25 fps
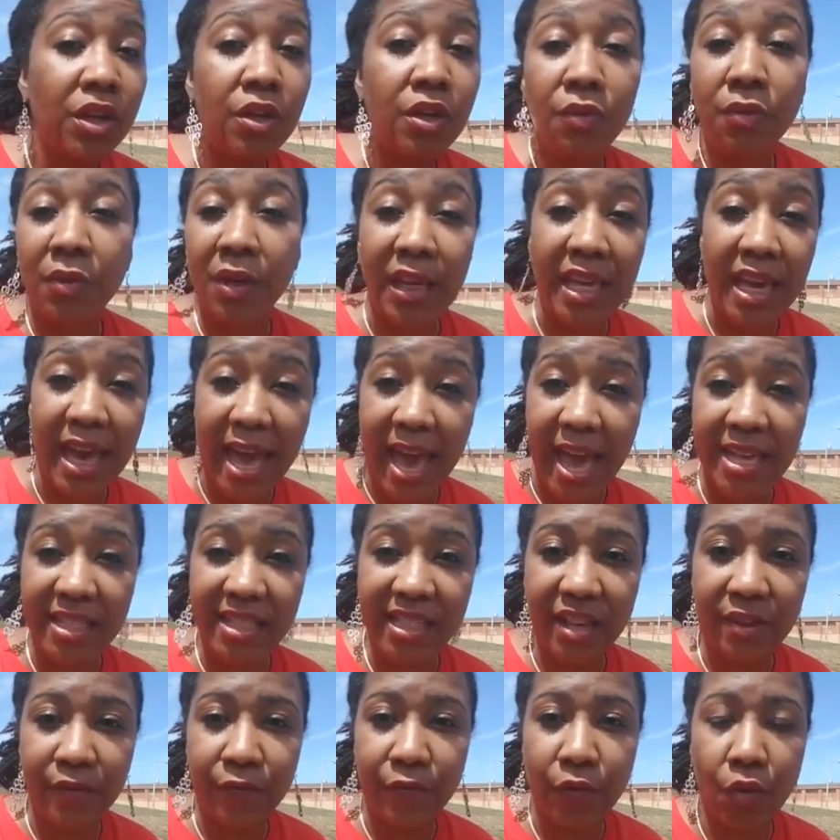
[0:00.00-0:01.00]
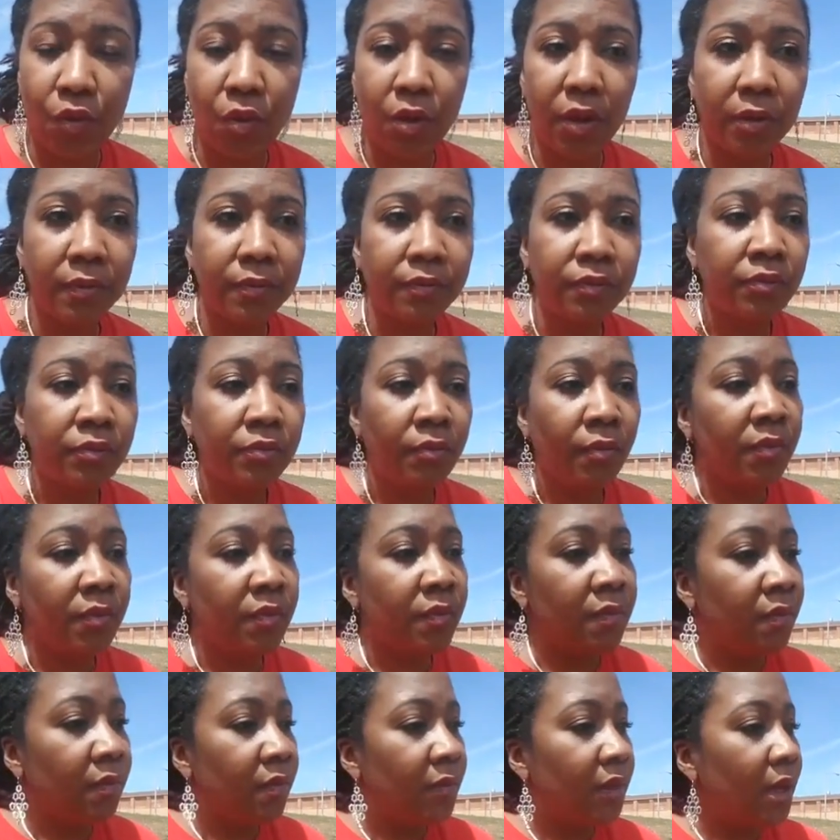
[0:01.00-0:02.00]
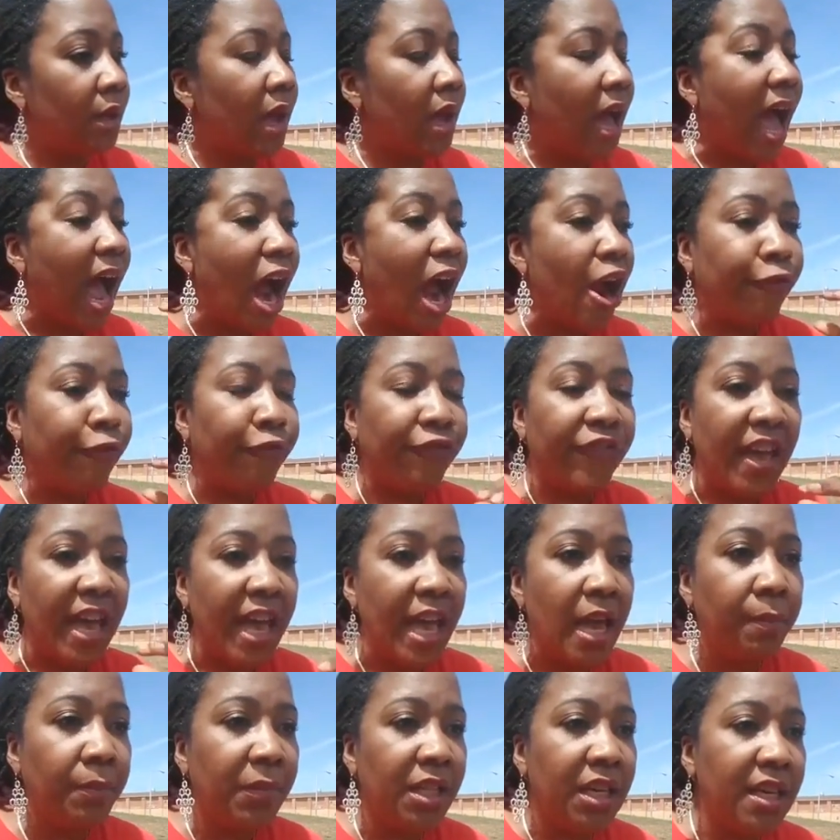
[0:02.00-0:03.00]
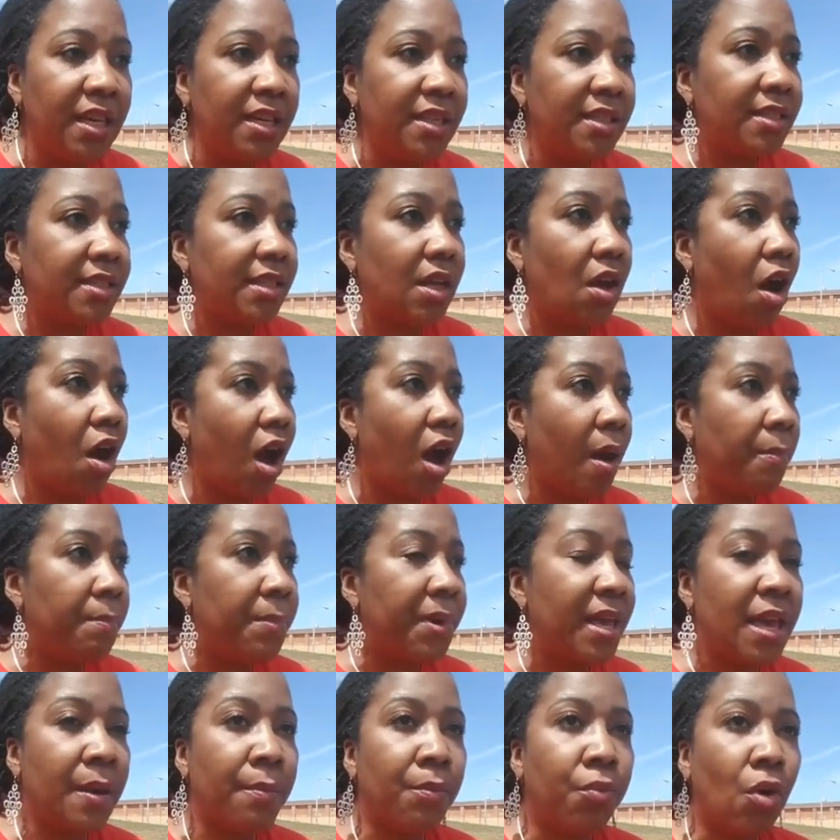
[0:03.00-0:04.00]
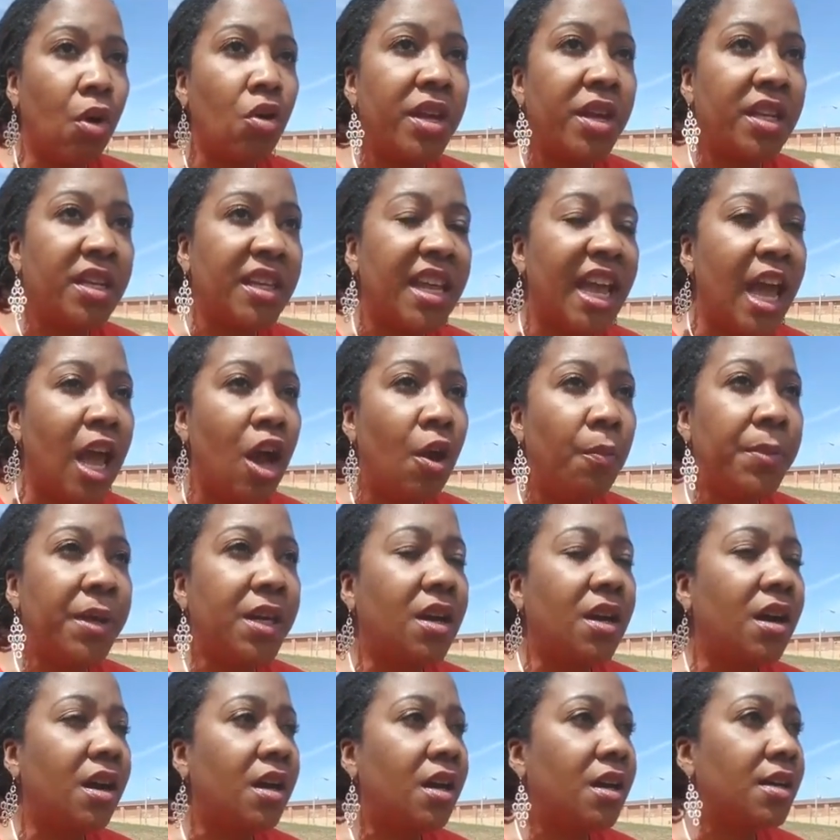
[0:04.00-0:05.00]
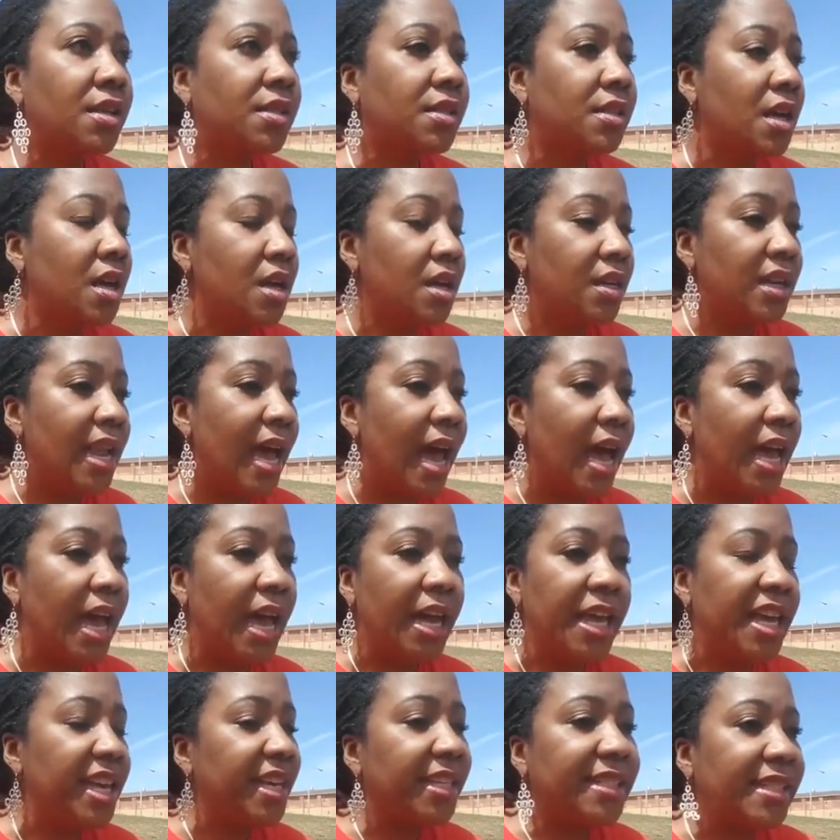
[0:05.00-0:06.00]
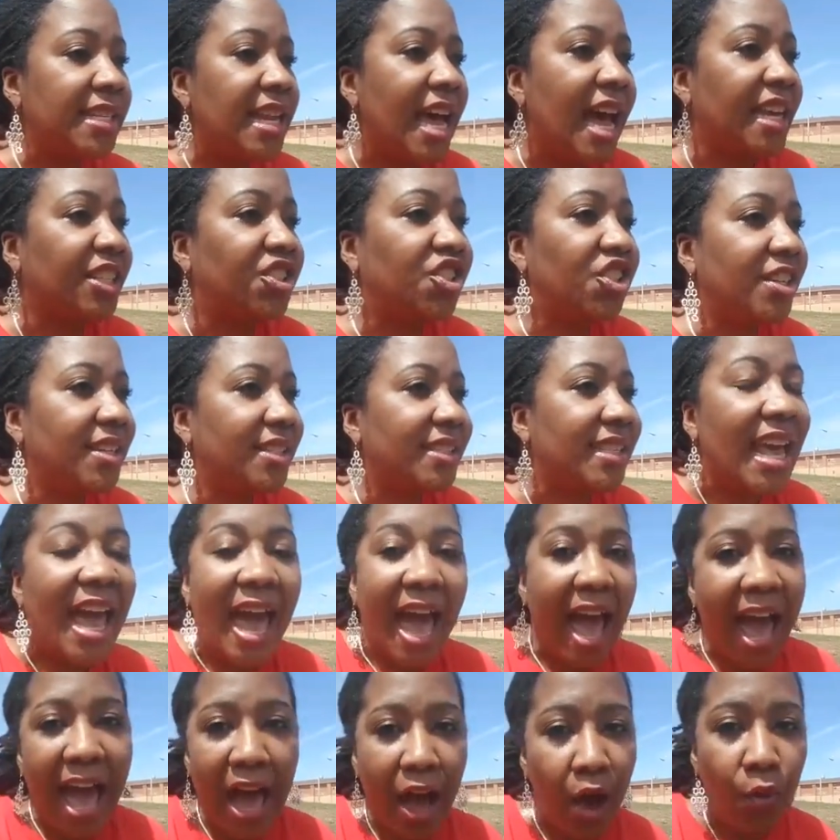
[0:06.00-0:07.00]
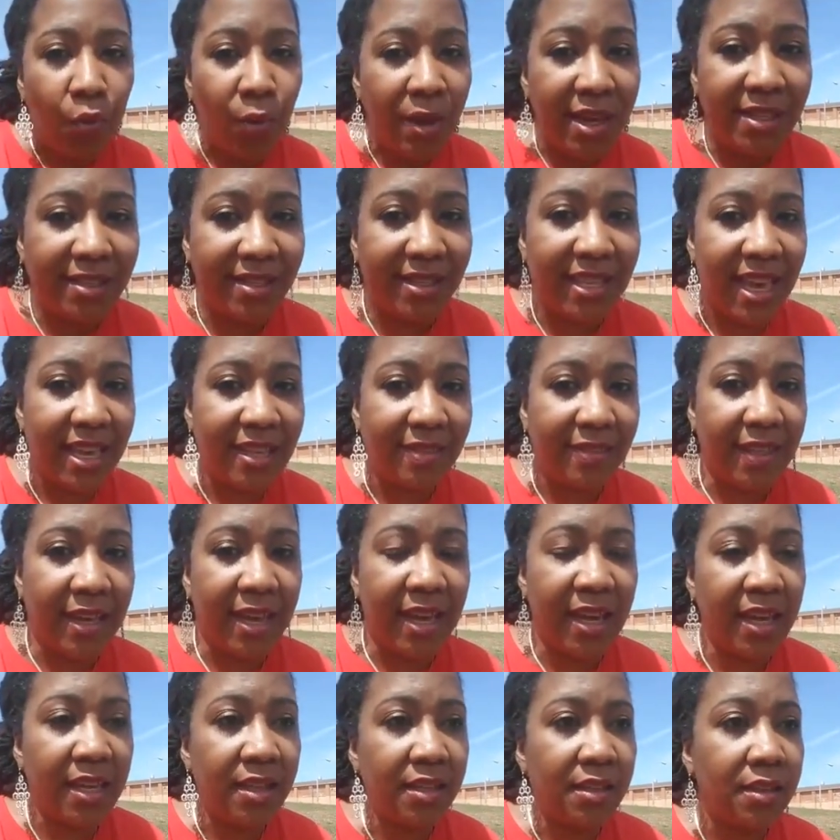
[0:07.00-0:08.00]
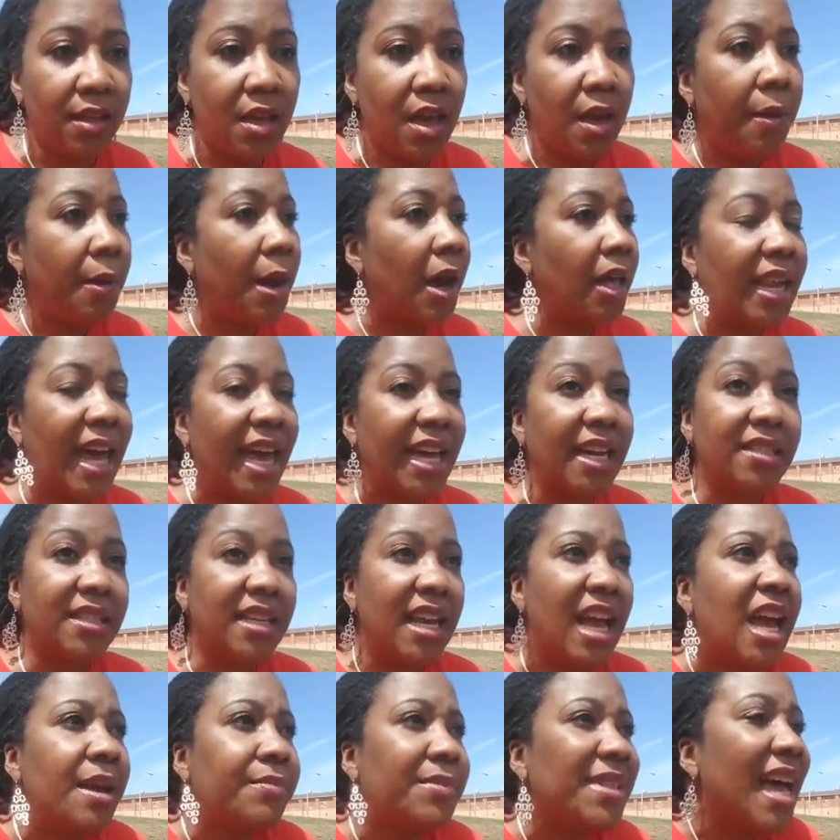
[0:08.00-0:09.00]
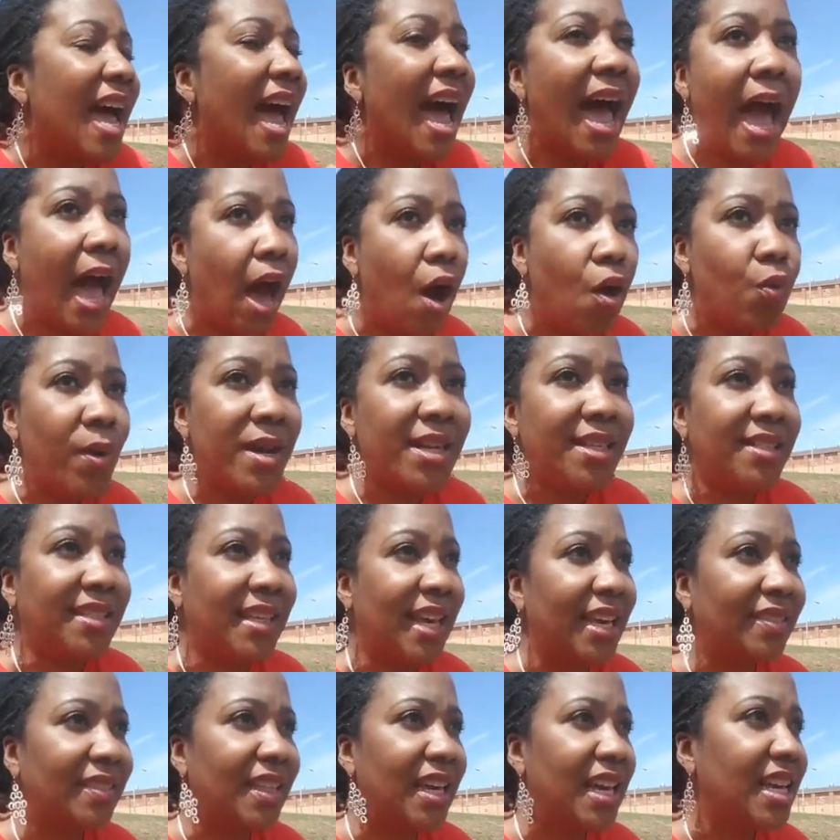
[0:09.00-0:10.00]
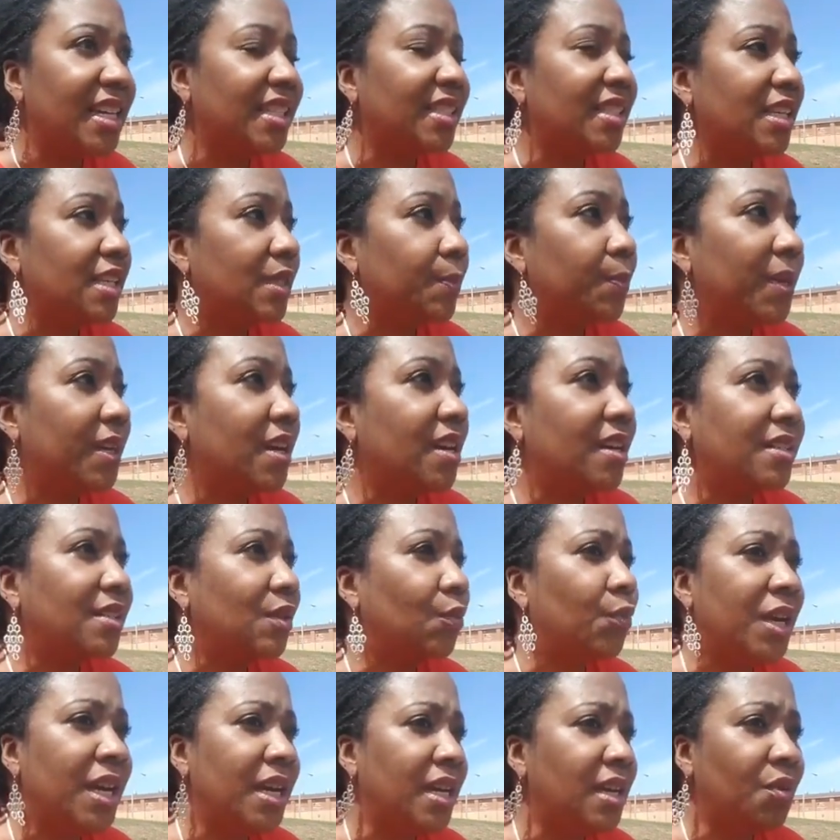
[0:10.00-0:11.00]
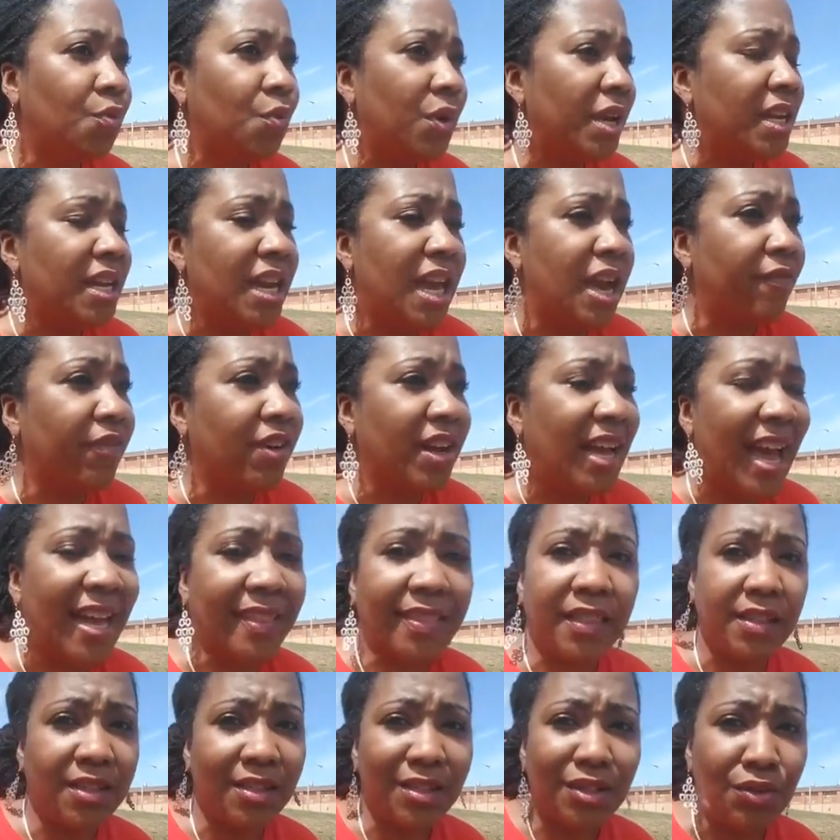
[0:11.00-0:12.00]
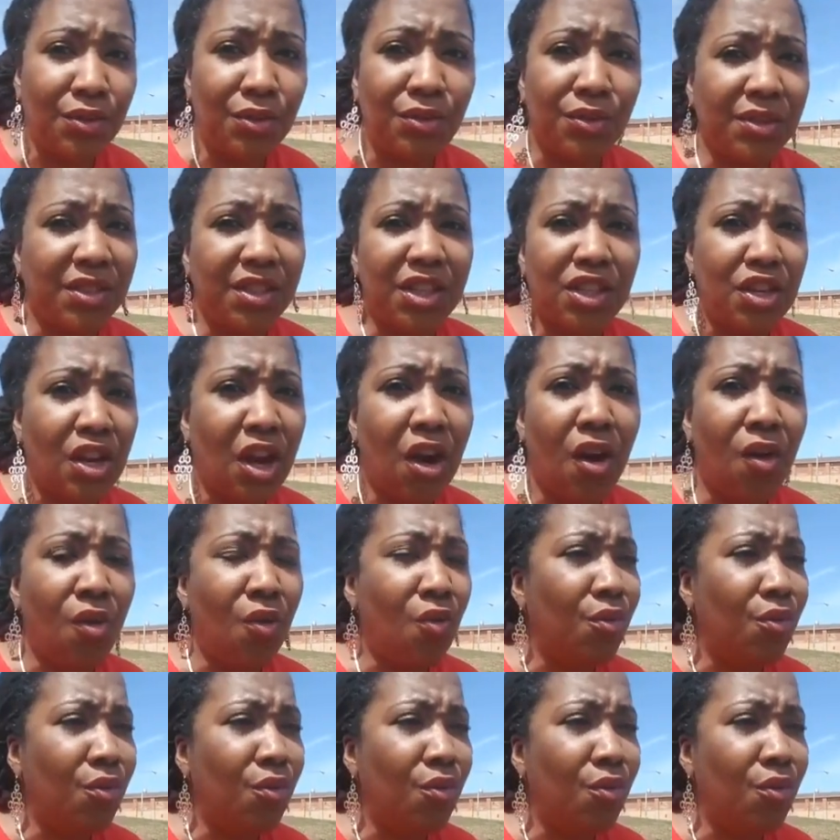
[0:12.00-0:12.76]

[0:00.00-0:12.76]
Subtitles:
really asking for? Our families are being broken down because it's not just how we say things. A lot of times how we say things is because we never got the tools to know